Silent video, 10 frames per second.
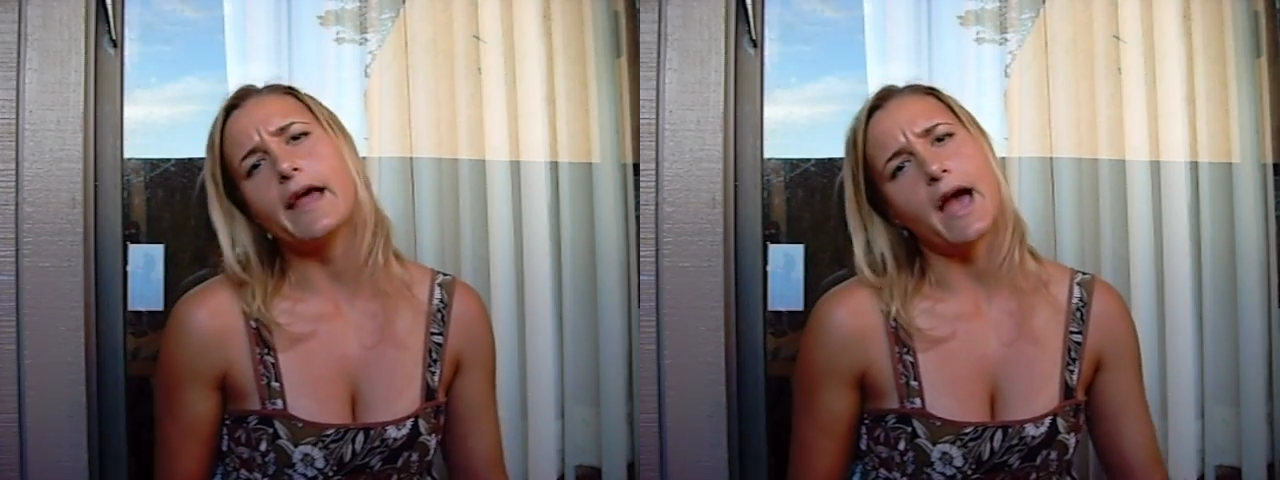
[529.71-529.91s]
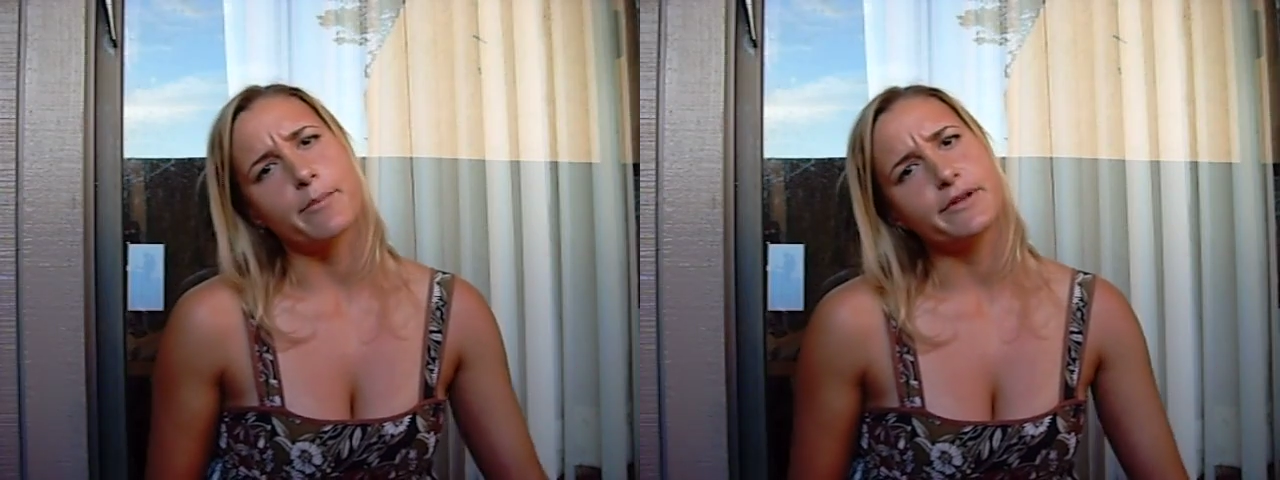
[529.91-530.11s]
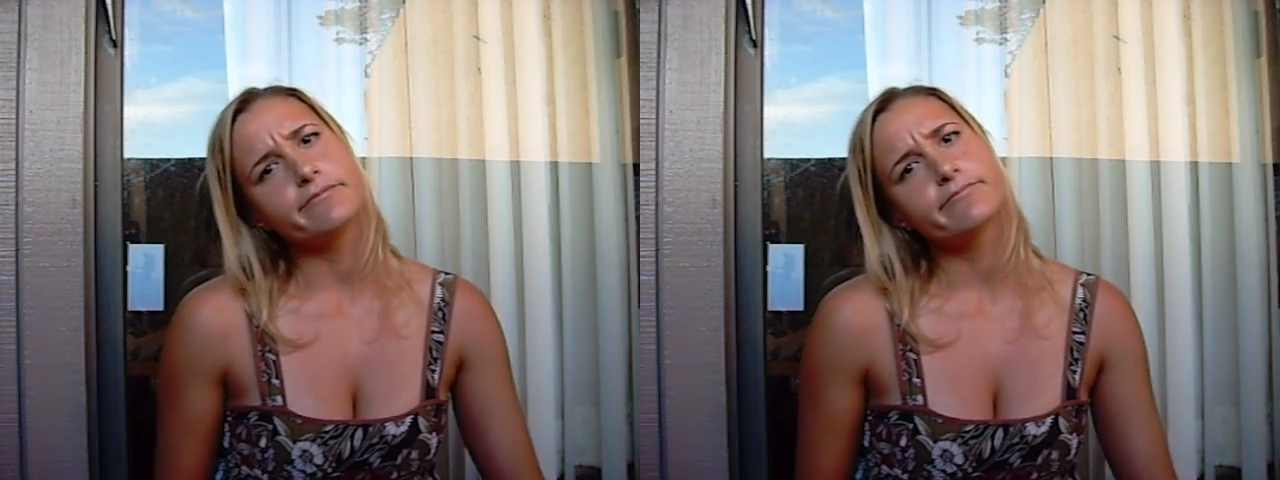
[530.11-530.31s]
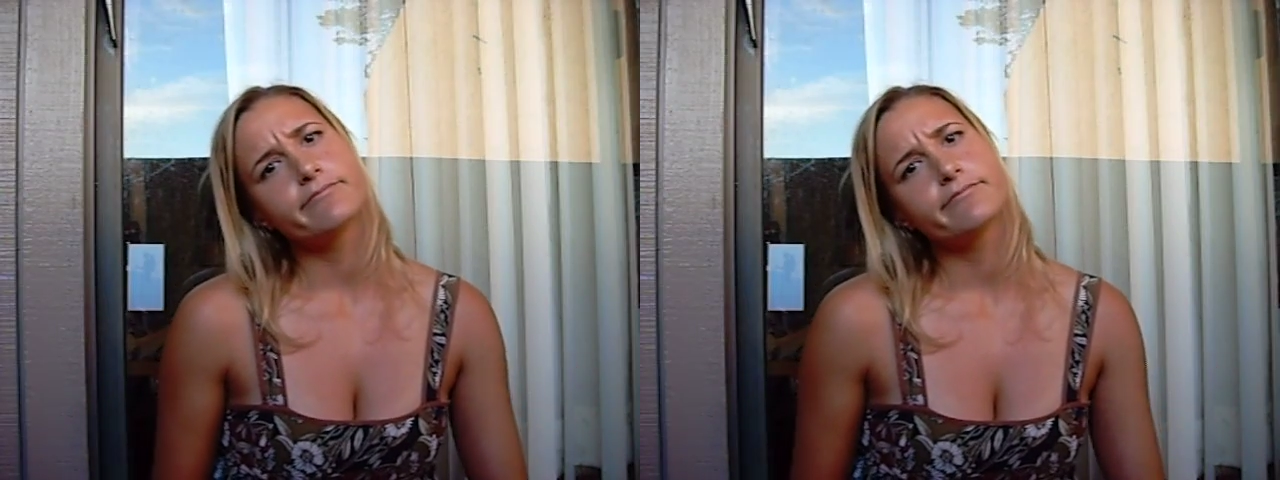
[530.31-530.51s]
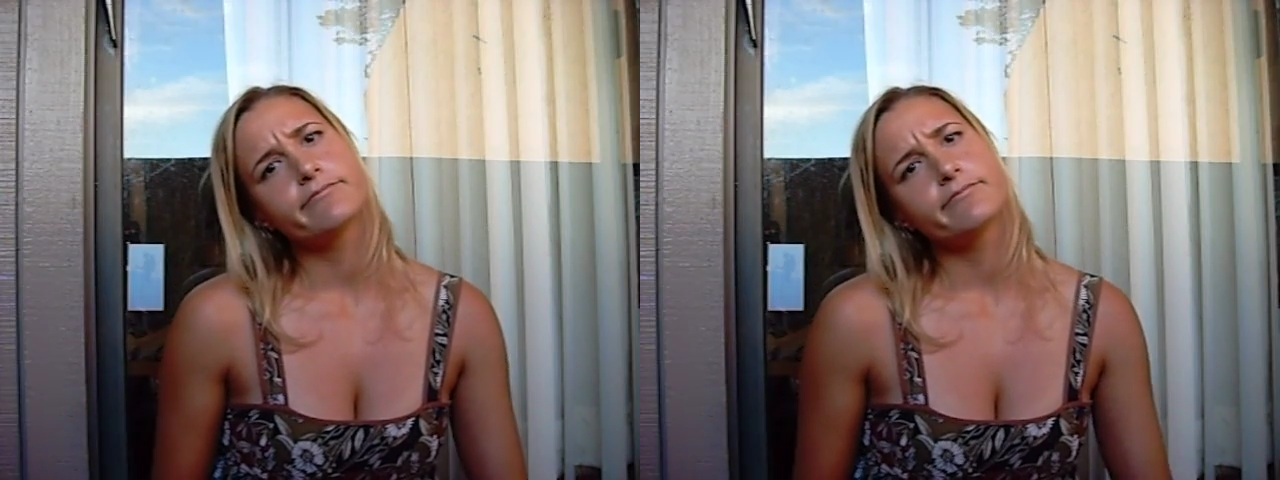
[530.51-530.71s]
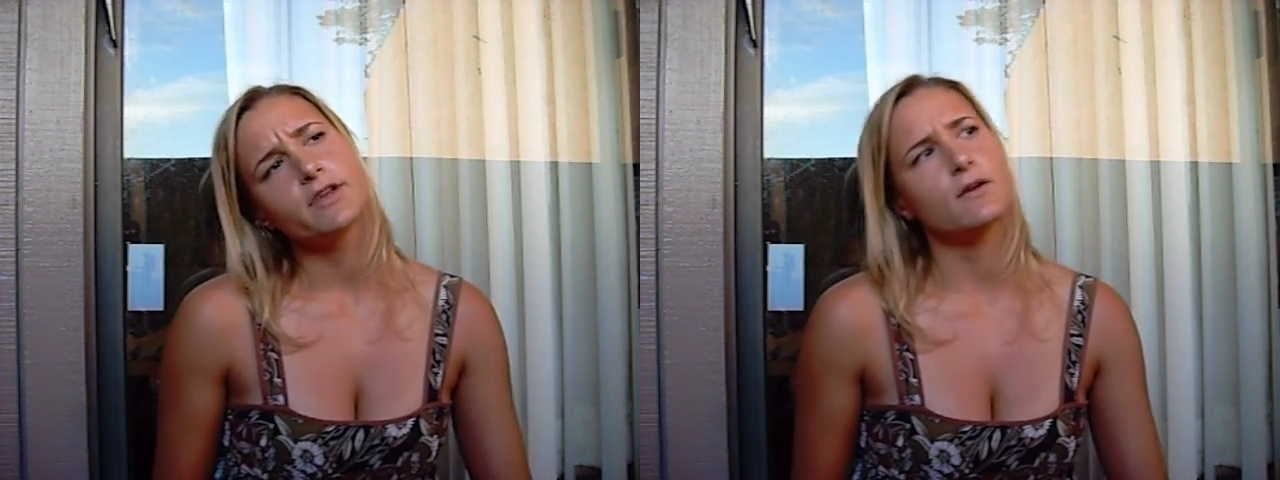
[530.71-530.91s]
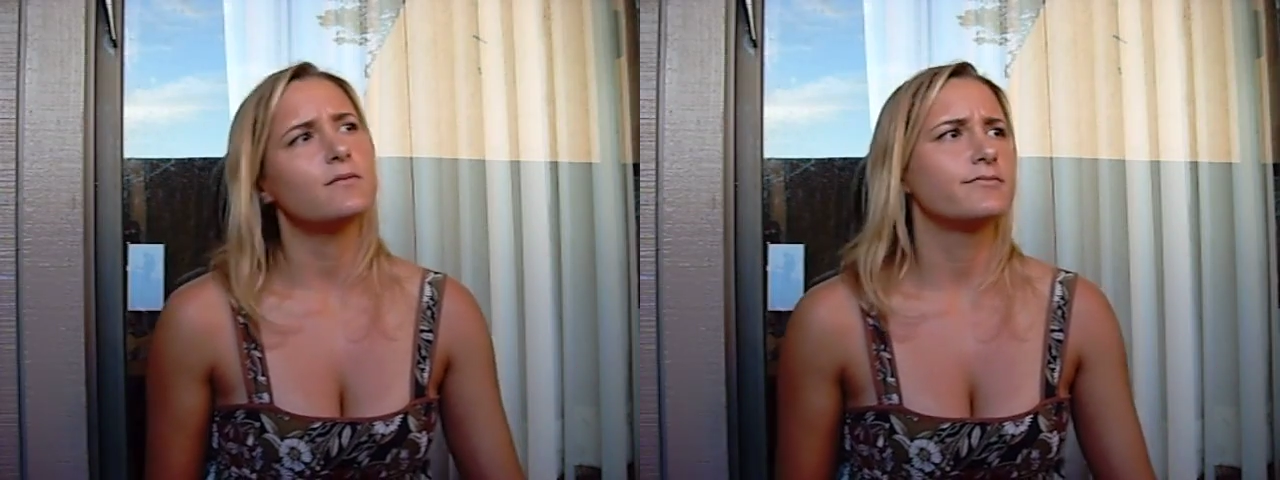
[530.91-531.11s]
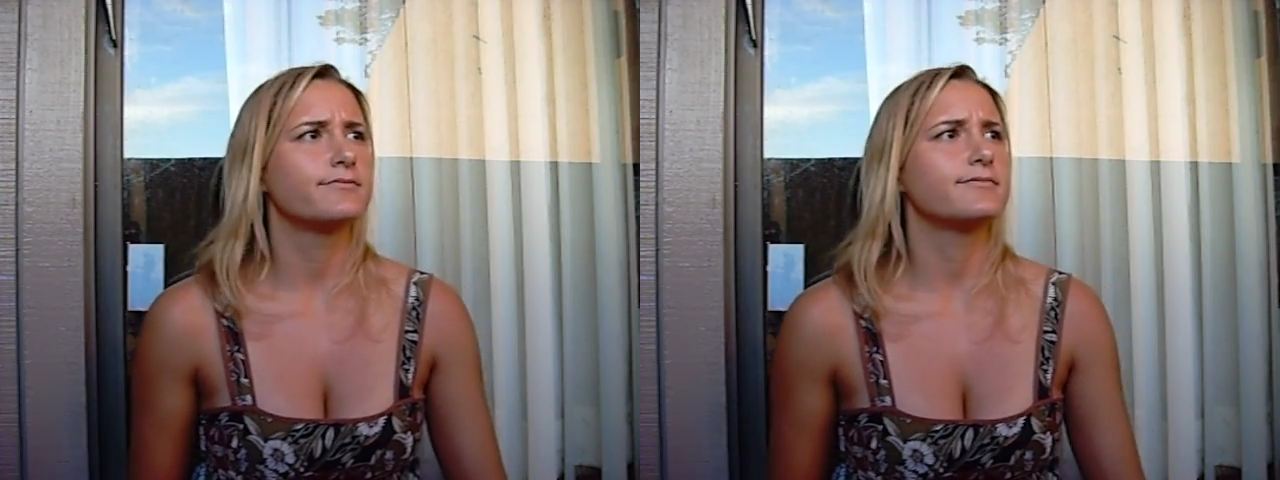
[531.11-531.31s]
happen,
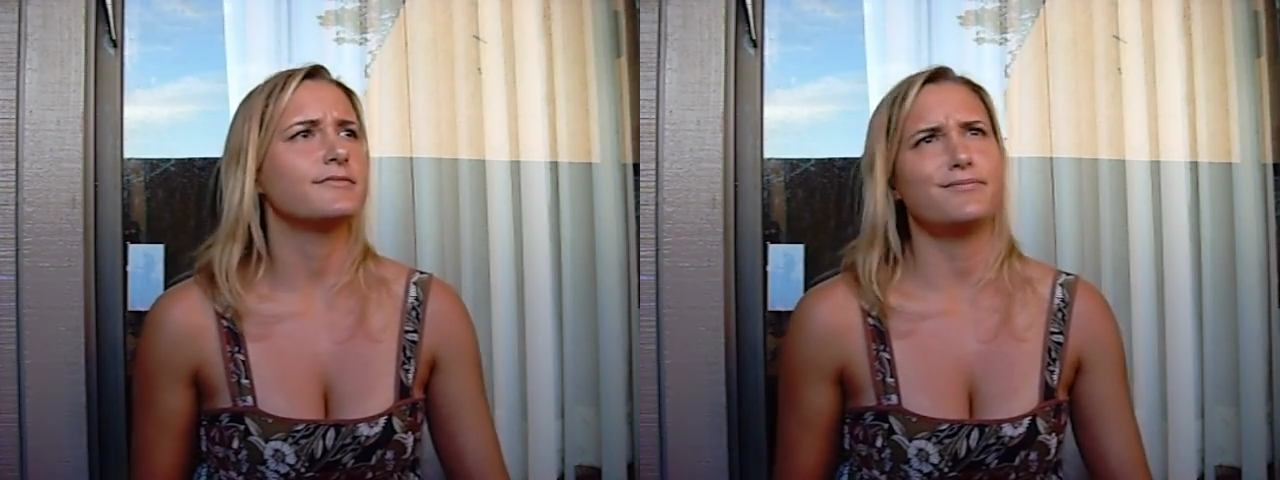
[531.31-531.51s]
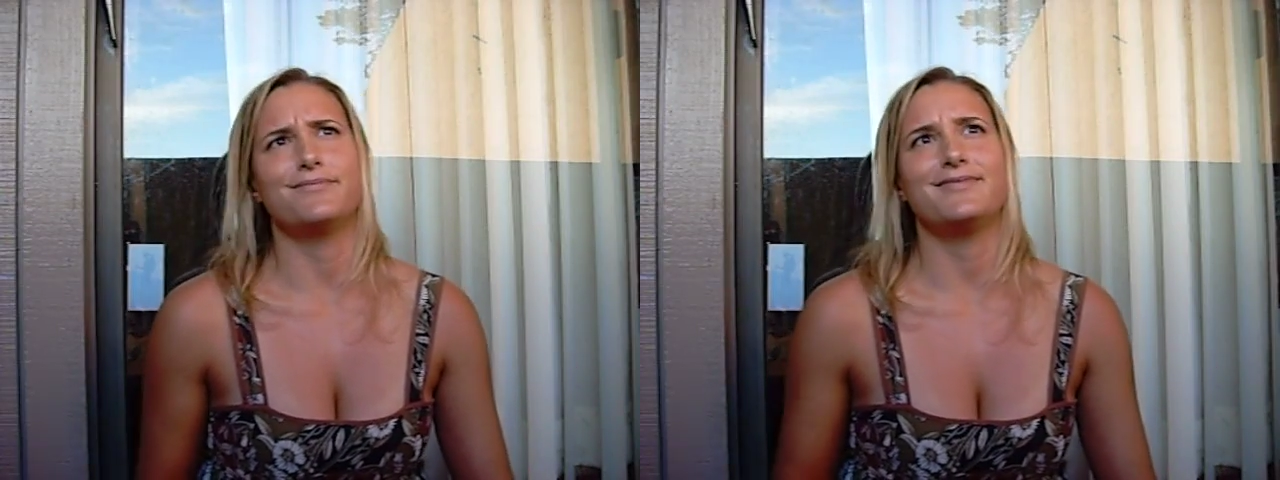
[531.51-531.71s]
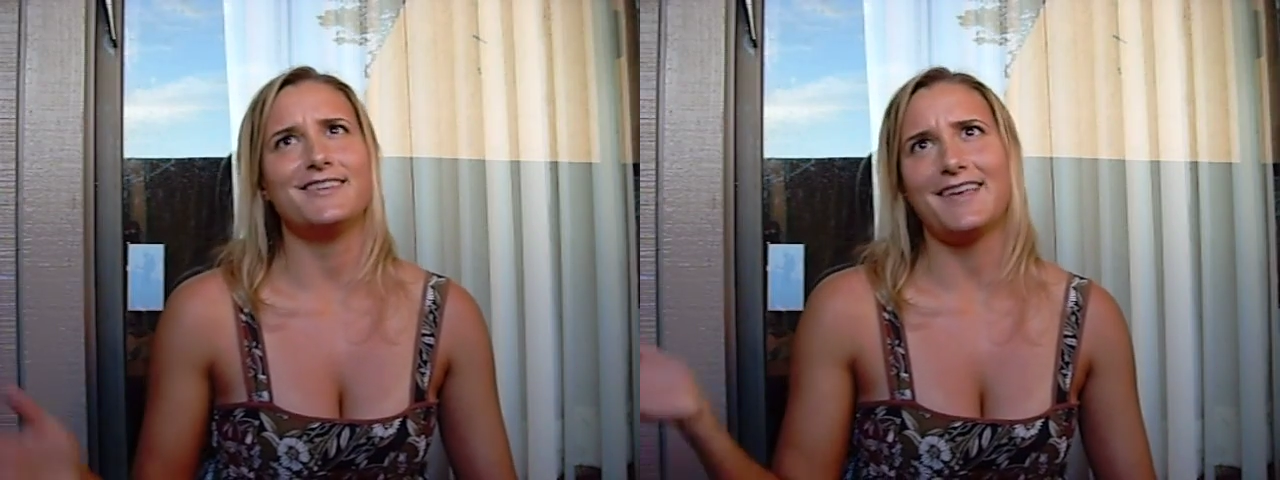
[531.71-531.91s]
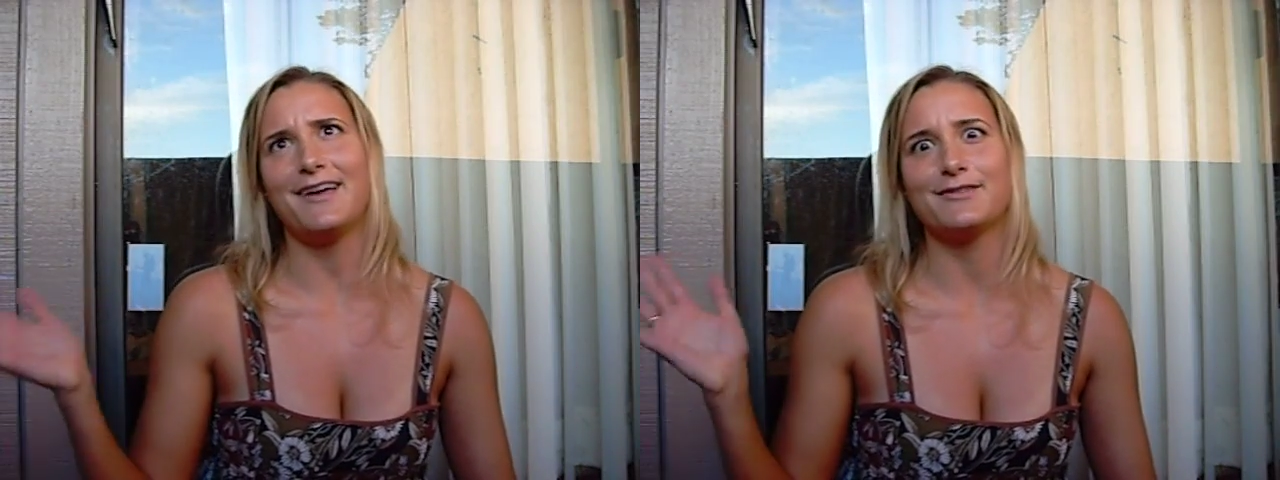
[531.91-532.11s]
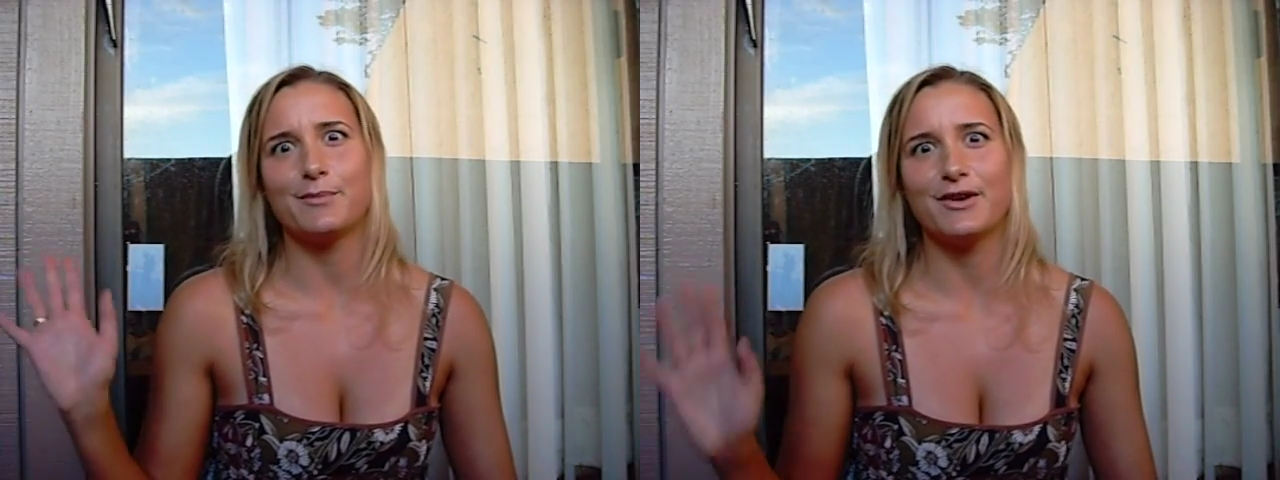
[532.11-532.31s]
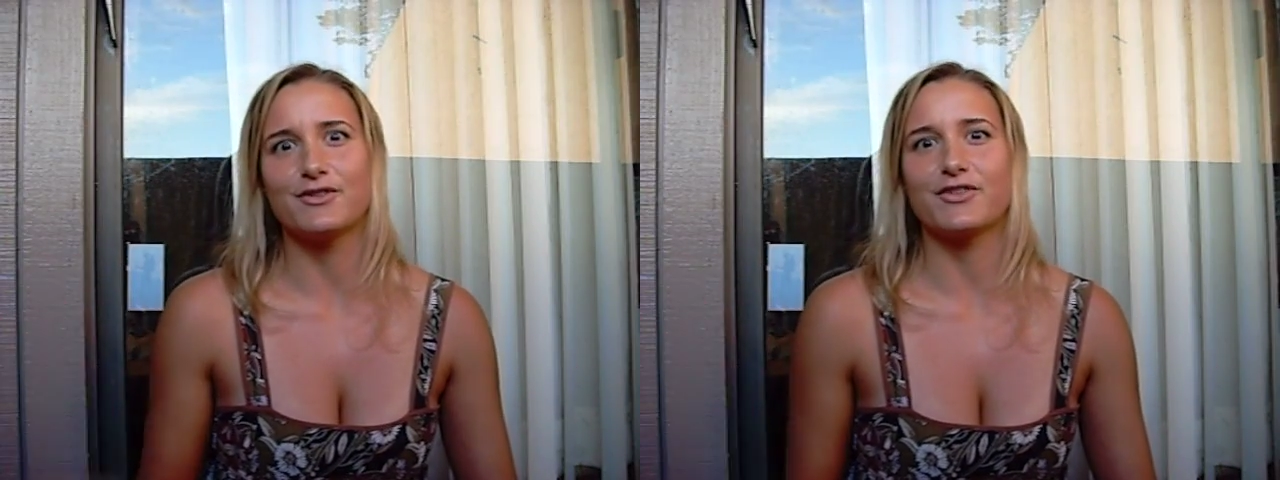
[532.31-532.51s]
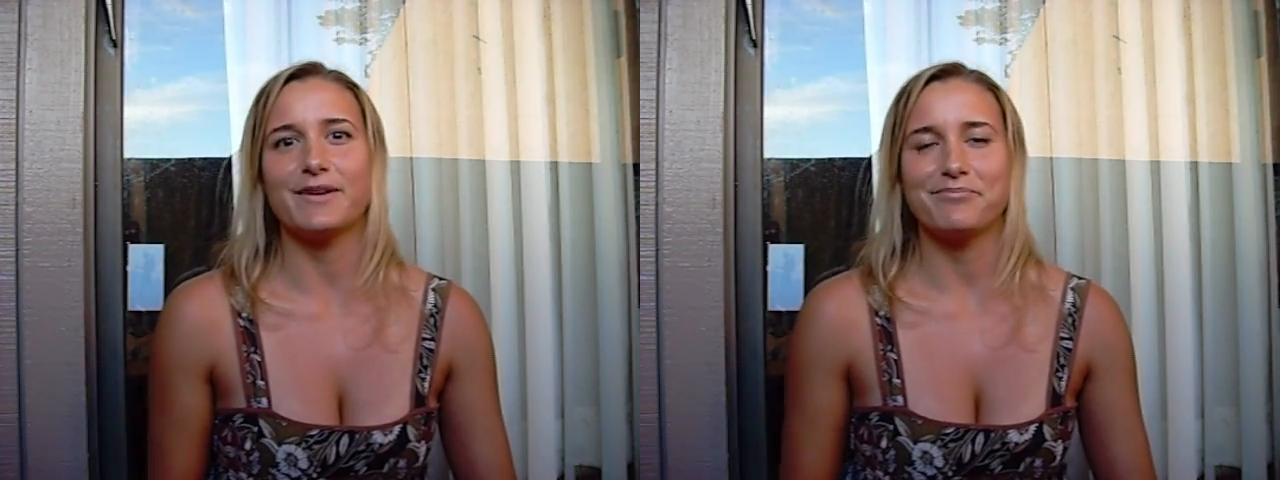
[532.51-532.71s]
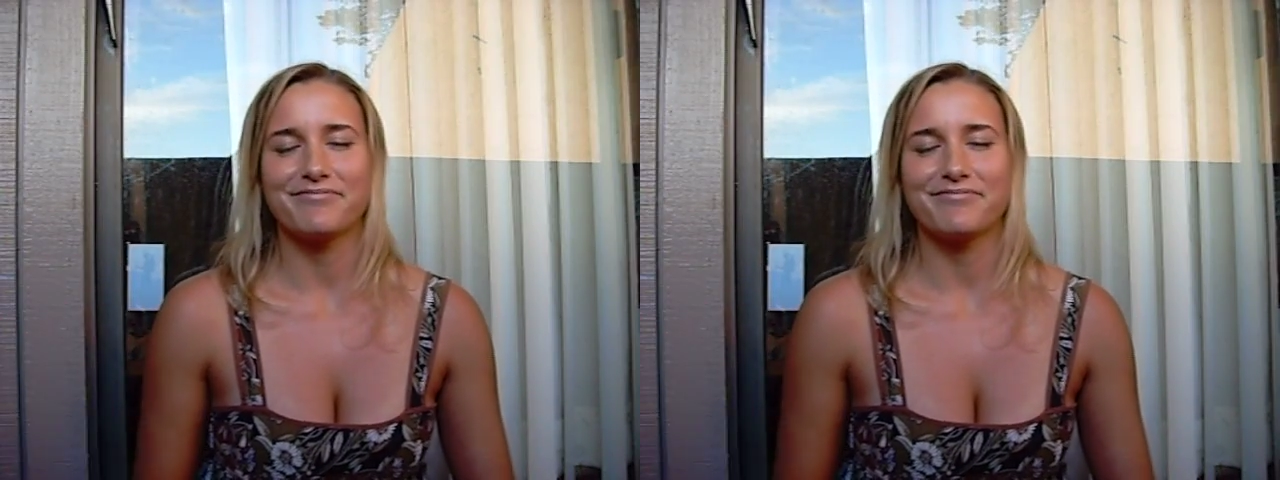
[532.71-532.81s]
this has to be a dream.